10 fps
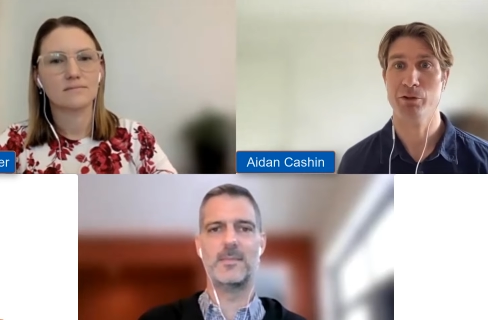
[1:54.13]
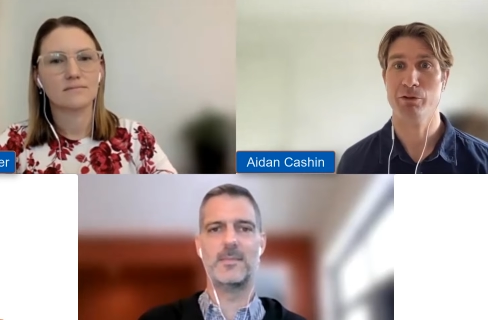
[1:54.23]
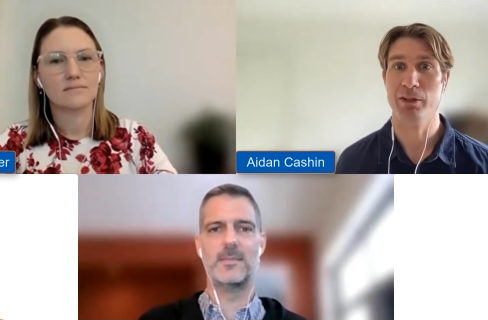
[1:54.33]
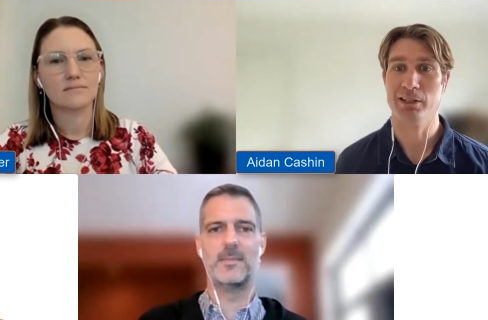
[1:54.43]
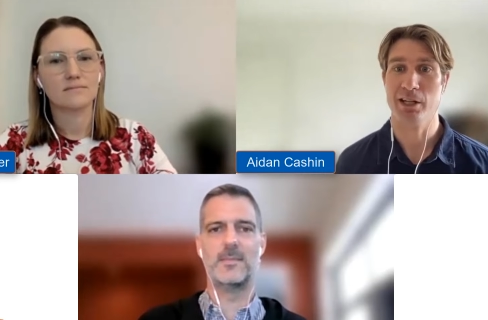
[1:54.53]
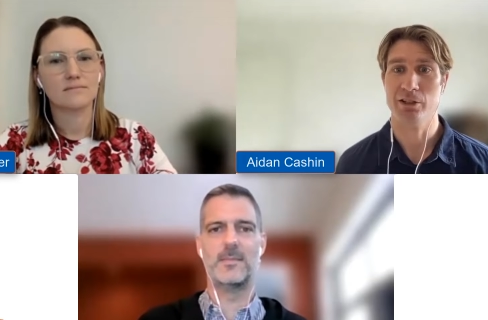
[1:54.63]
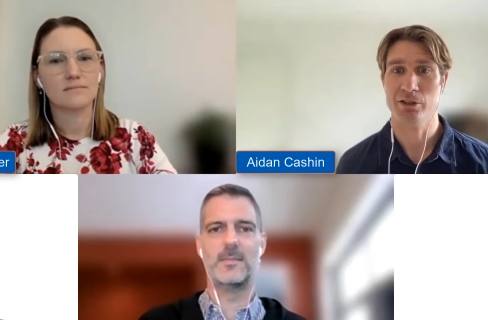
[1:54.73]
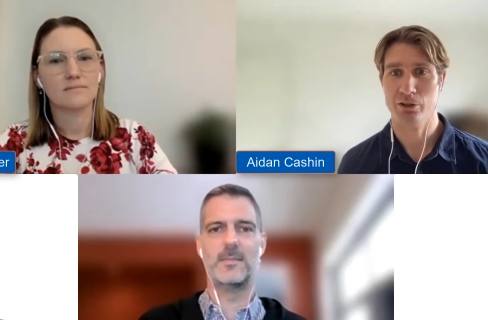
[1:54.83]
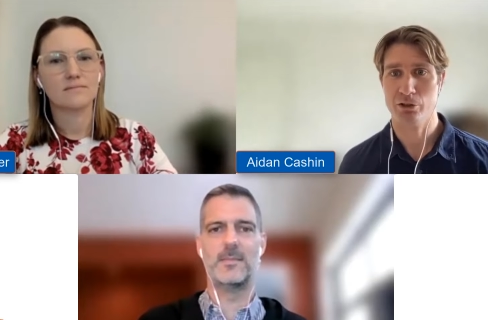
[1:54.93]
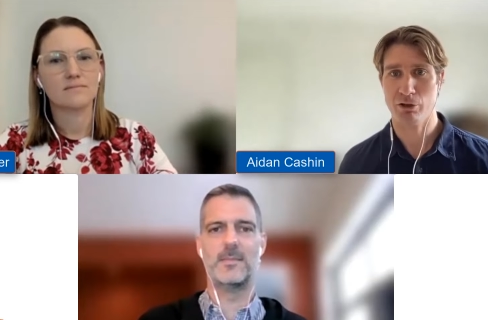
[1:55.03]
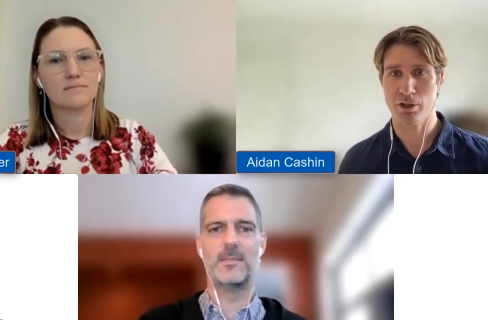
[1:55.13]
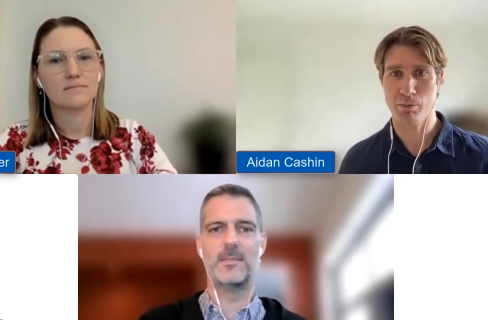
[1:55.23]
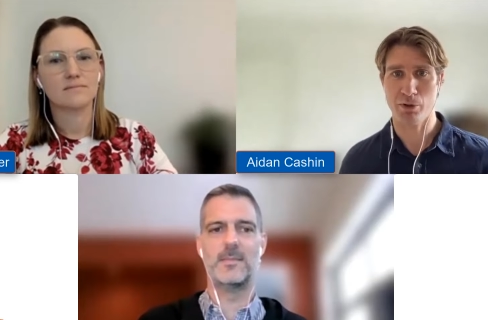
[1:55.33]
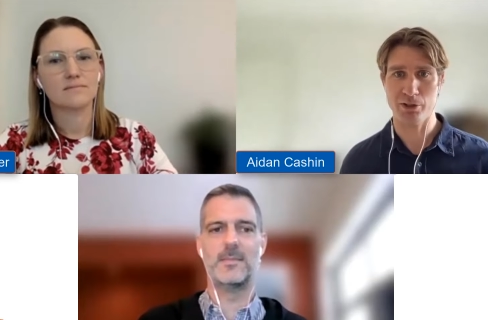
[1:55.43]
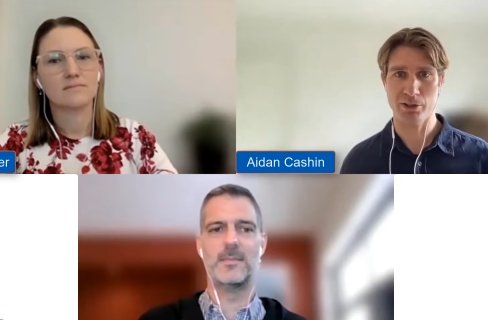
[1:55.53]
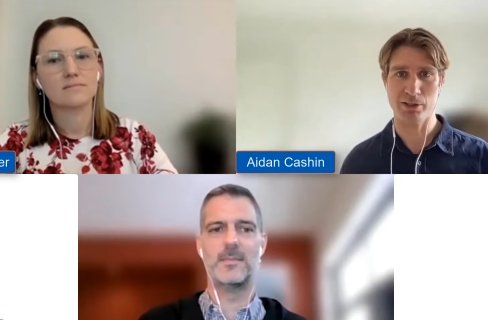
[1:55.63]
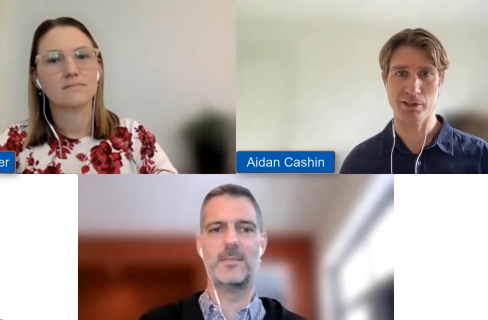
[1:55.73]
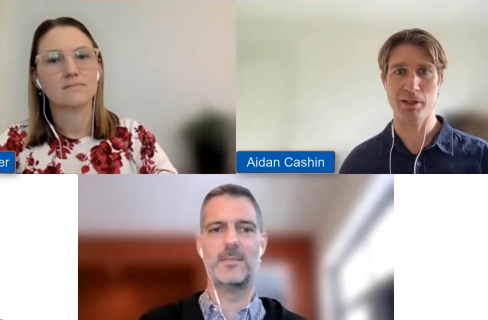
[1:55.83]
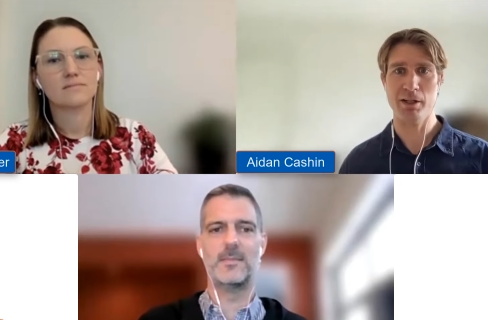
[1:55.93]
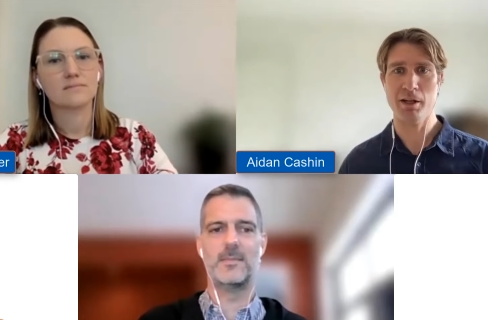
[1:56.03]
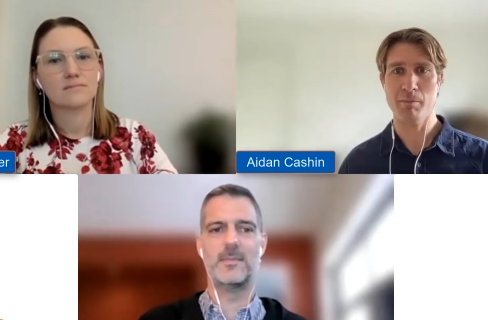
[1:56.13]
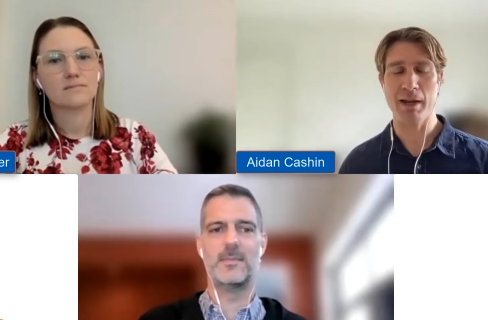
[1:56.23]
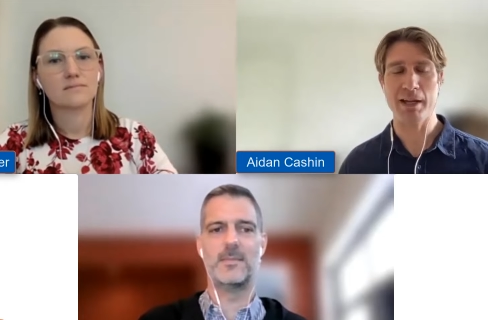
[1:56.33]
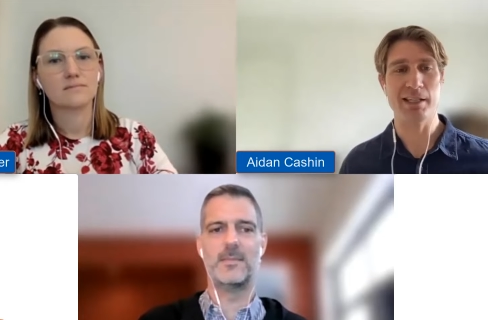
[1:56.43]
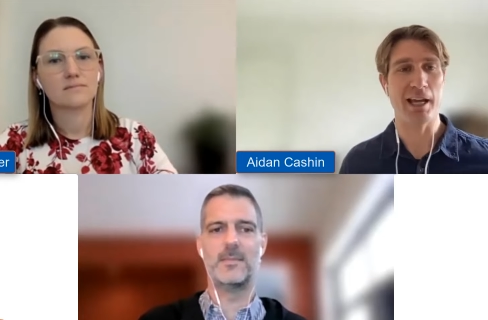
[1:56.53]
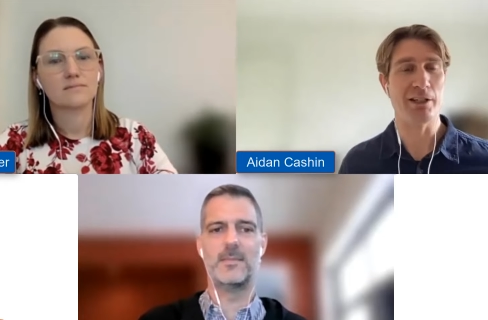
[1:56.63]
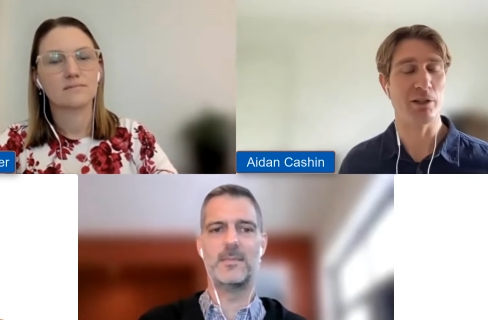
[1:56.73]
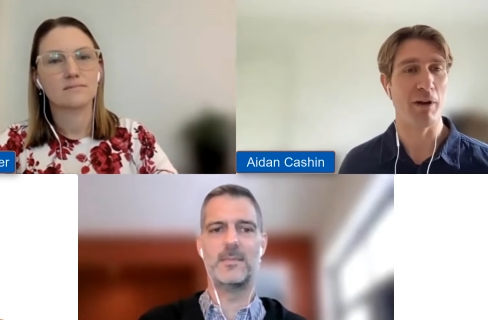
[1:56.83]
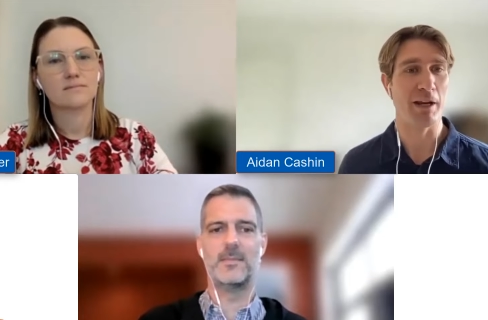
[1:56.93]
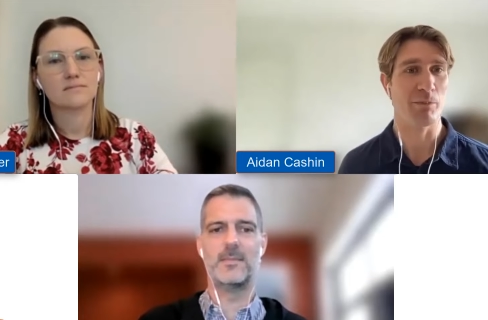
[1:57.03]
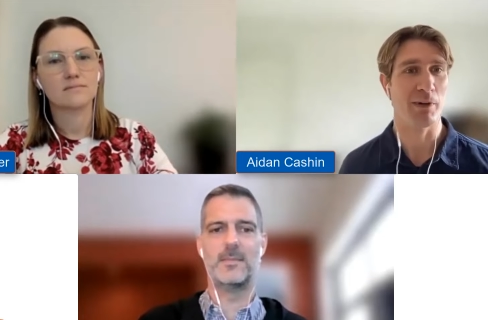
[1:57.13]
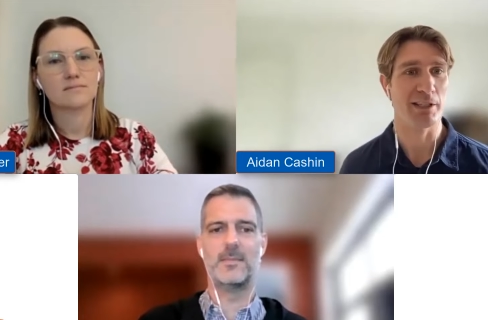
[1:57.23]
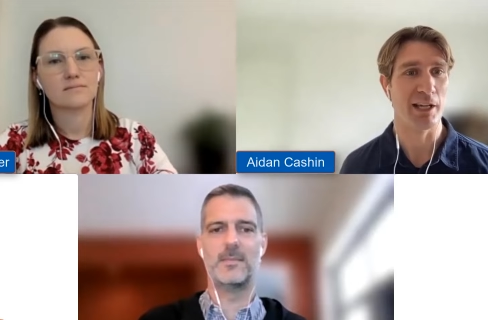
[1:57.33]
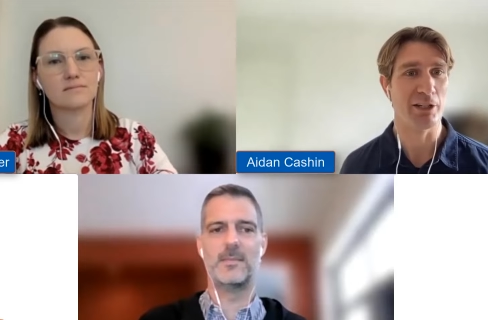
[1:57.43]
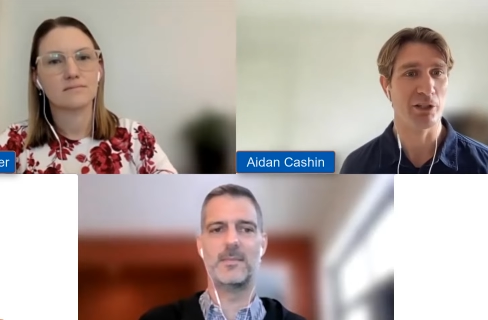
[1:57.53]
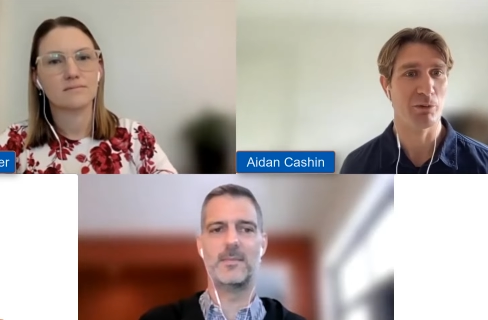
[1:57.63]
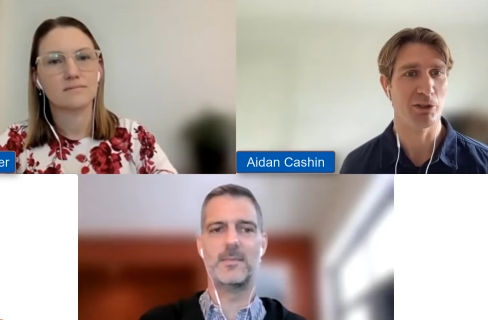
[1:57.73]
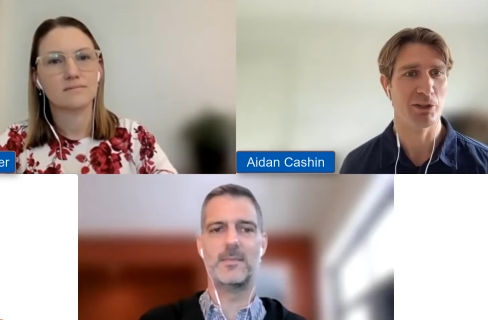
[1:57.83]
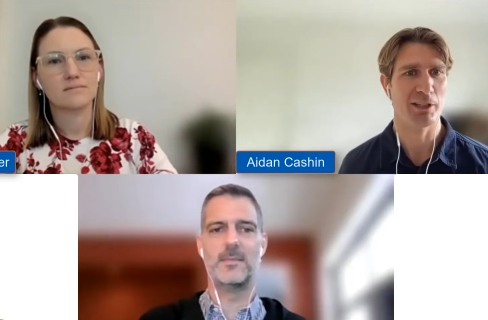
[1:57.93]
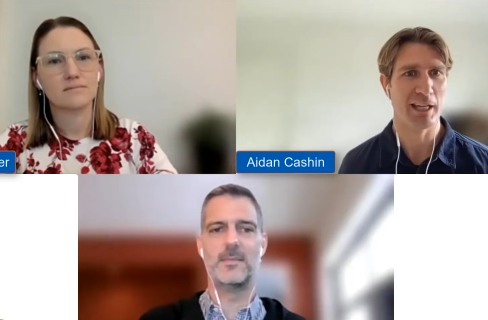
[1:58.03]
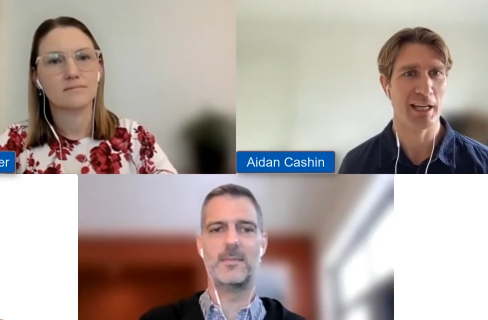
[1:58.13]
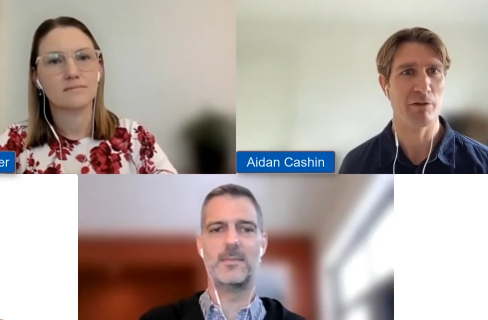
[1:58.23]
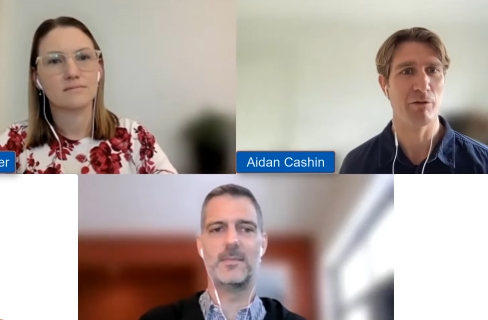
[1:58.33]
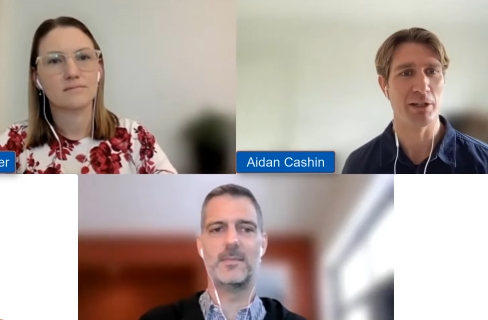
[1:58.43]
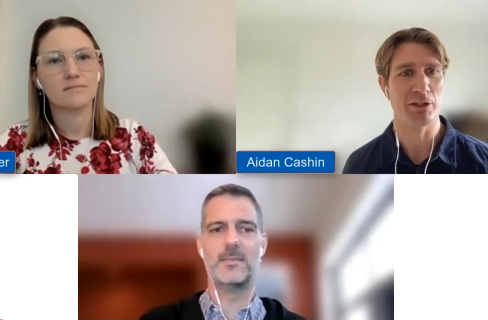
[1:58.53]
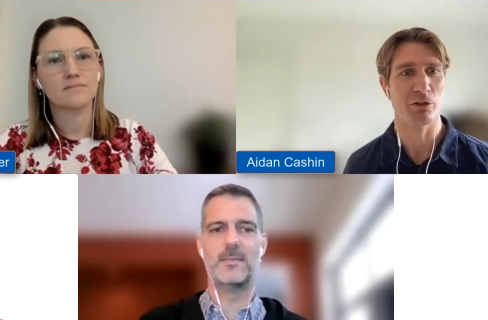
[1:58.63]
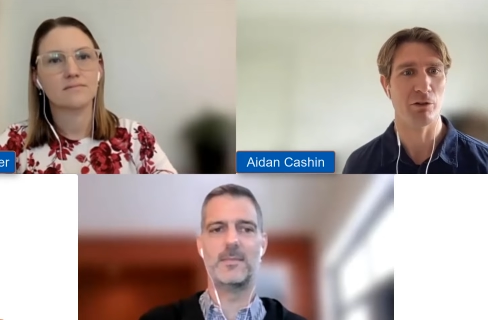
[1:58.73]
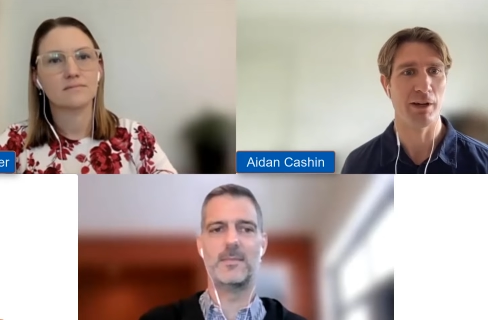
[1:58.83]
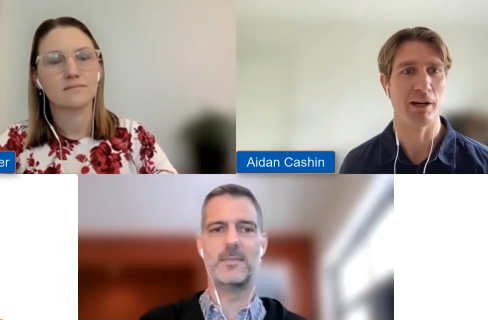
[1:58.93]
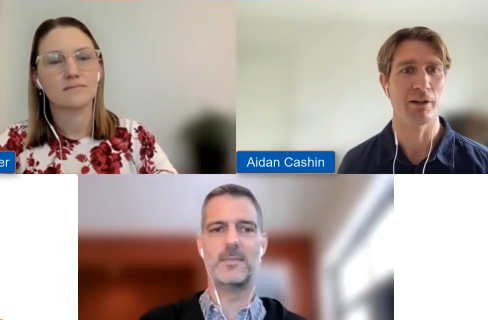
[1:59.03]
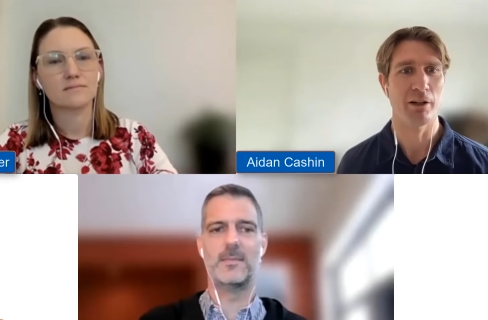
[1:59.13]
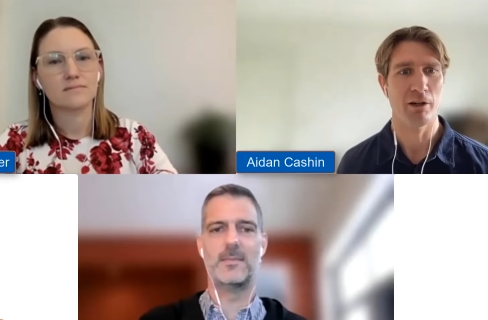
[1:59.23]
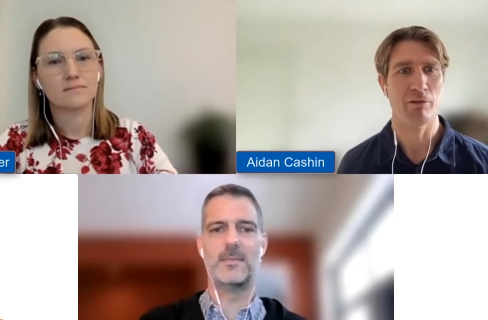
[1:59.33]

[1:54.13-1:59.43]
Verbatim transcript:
Speaker 1: of the intention to treat approach is it maintains a randomization, which is a key feature of our